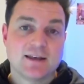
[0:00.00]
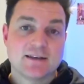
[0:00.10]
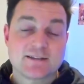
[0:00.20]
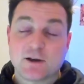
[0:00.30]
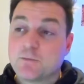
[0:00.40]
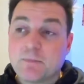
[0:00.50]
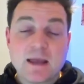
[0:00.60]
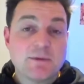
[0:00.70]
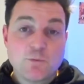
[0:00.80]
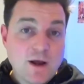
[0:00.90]
So
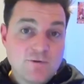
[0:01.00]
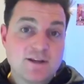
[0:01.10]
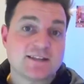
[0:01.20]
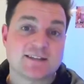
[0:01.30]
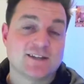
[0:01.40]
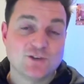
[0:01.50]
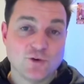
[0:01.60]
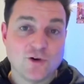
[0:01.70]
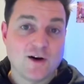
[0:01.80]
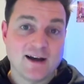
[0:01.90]
maybe where is
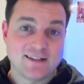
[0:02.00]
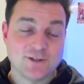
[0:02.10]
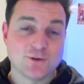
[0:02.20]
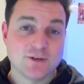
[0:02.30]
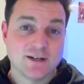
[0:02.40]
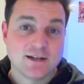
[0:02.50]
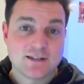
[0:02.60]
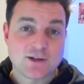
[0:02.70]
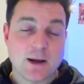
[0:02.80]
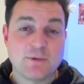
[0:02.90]
your ideal
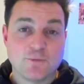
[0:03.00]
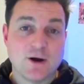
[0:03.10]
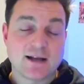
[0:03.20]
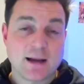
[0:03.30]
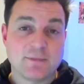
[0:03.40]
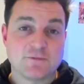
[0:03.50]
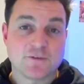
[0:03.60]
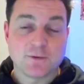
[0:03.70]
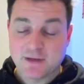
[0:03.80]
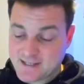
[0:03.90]
type of work coming
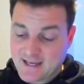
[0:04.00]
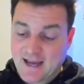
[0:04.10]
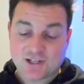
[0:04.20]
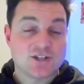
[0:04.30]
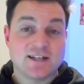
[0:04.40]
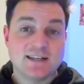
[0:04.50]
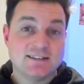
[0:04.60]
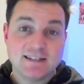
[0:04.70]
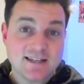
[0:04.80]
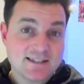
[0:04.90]
from? Is it actually
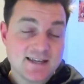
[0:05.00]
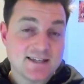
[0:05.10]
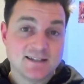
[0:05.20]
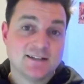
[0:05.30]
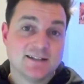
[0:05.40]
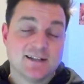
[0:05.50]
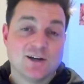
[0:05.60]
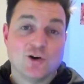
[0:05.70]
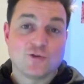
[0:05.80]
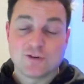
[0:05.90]
LinkedIn?
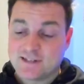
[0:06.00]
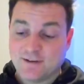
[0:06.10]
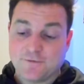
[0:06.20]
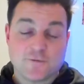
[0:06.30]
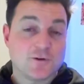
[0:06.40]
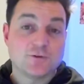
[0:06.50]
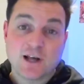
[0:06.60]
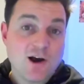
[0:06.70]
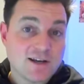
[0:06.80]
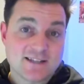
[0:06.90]
Or is it through an
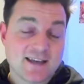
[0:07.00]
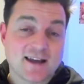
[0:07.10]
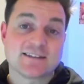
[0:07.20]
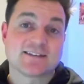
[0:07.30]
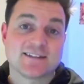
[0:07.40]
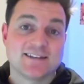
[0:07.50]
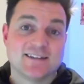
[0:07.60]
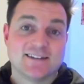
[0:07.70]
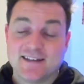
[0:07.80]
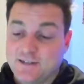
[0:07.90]
architect?
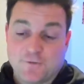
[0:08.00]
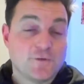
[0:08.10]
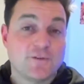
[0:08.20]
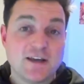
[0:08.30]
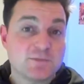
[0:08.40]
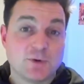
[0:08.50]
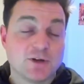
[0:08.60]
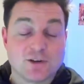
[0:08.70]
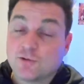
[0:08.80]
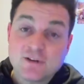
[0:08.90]
Is it through
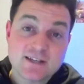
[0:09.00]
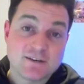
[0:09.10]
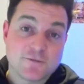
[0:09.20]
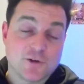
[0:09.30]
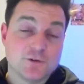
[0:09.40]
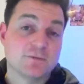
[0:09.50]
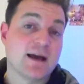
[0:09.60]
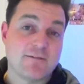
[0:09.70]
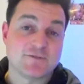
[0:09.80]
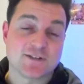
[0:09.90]
Facebook? Or is it through
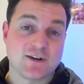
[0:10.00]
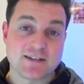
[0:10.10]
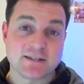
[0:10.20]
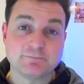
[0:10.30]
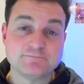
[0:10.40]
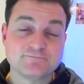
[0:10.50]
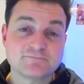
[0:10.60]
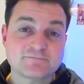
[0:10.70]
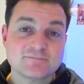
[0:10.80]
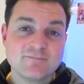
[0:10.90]
advertising?
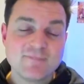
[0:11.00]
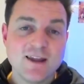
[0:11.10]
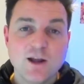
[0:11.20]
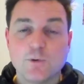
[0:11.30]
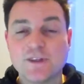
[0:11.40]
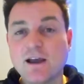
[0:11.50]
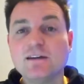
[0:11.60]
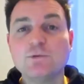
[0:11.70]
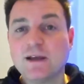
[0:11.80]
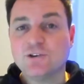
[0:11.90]
Well, the only way